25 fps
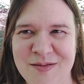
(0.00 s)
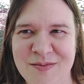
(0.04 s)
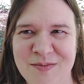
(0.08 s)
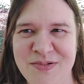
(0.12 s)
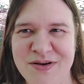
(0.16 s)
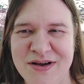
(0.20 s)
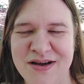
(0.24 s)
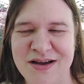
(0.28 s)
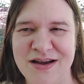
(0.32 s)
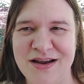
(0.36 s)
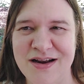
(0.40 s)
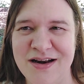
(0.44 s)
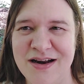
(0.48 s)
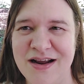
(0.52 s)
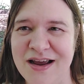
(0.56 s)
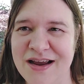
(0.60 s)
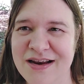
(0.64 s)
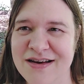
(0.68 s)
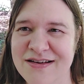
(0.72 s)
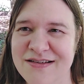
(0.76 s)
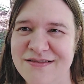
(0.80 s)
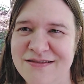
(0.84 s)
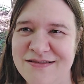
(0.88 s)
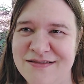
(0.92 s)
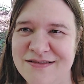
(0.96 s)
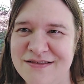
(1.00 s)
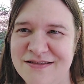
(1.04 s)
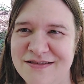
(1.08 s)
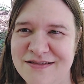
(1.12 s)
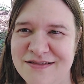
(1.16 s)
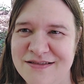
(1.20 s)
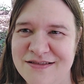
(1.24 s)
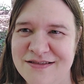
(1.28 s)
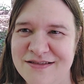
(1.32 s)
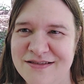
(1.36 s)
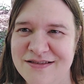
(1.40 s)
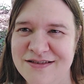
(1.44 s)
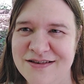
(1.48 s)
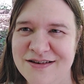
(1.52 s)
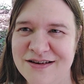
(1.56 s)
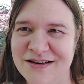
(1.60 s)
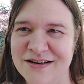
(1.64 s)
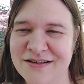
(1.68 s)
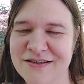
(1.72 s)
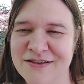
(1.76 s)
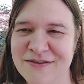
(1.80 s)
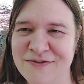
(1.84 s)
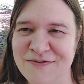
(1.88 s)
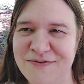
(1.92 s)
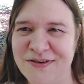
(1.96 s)
But I
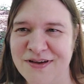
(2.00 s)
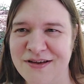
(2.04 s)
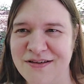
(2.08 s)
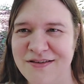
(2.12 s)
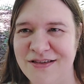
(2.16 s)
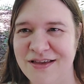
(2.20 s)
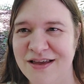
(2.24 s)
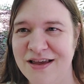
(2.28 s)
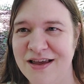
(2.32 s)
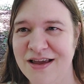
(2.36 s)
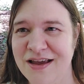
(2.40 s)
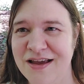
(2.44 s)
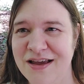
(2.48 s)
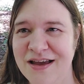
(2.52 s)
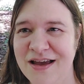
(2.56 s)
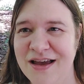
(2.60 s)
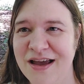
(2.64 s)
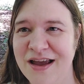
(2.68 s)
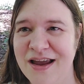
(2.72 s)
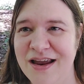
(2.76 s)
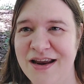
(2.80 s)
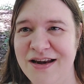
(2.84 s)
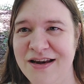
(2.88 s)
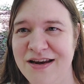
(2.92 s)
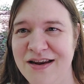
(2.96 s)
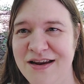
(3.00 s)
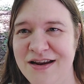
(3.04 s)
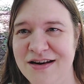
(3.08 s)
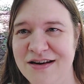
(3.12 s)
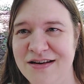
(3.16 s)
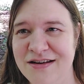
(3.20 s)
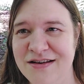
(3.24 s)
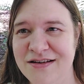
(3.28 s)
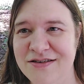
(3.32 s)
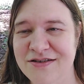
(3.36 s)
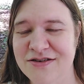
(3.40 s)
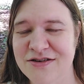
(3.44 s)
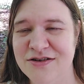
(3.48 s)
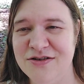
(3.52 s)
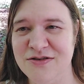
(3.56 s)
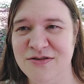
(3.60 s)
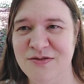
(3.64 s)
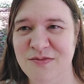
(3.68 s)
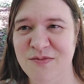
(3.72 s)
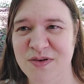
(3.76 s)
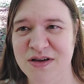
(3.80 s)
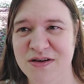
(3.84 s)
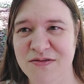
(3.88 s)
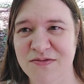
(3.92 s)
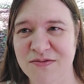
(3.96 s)
just felt like I needed
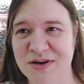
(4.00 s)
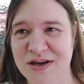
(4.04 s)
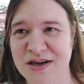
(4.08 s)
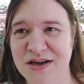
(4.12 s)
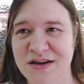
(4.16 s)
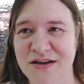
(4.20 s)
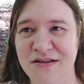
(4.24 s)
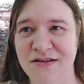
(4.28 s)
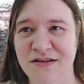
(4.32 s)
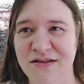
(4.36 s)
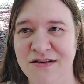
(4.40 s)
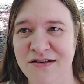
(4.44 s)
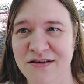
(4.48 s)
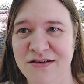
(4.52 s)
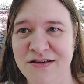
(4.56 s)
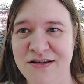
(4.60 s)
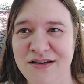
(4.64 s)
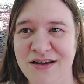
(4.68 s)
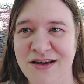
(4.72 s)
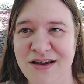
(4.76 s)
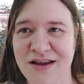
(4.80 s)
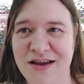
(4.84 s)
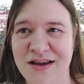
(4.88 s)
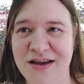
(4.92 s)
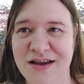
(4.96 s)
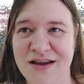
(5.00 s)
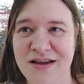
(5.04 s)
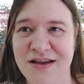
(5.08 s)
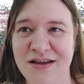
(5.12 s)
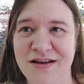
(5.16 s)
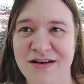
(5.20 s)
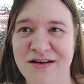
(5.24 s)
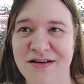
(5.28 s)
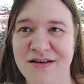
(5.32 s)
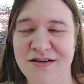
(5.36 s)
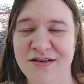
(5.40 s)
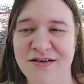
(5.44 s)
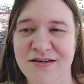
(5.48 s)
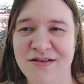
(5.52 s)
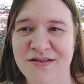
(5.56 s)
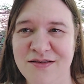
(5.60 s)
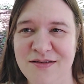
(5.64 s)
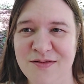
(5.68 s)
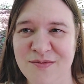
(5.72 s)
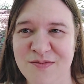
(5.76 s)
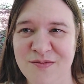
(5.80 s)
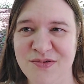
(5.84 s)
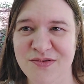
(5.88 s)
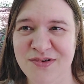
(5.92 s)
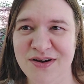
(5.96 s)
to be real and
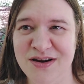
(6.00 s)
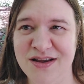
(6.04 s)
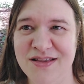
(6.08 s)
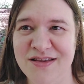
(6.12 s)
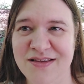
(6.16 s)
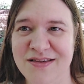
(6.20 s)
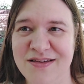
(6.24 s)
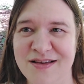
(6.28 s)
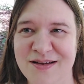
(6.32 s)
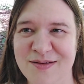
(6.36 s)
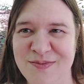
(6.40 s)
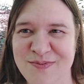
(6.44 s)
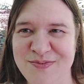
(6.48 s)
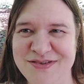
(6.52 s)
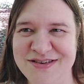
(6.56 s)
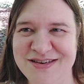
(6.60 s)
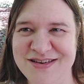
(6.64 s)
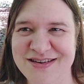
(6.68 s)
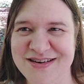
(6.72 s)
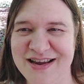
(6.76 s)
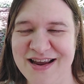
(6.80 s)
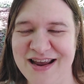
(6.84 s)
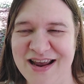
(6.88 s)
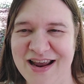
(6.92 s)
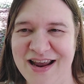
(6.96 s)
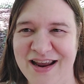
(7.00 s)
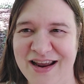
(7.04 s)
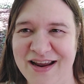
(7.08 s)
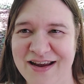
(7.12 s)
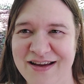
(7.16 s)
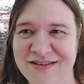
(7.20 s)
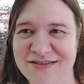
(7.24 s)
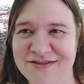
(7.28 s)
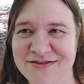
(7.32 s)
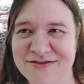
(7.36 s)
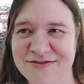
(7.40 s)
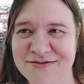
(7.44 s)
bring this up today.